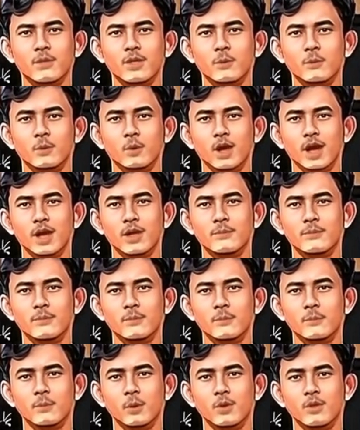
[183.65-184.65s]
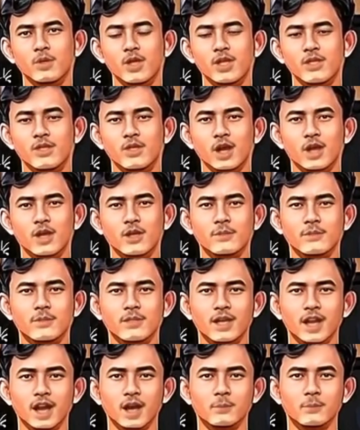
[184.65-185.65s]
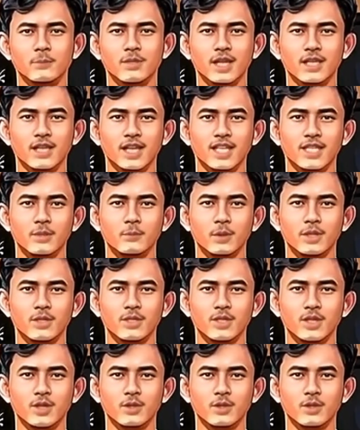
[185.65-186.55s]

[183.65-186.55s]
Here are the key steps in conducting such an audit.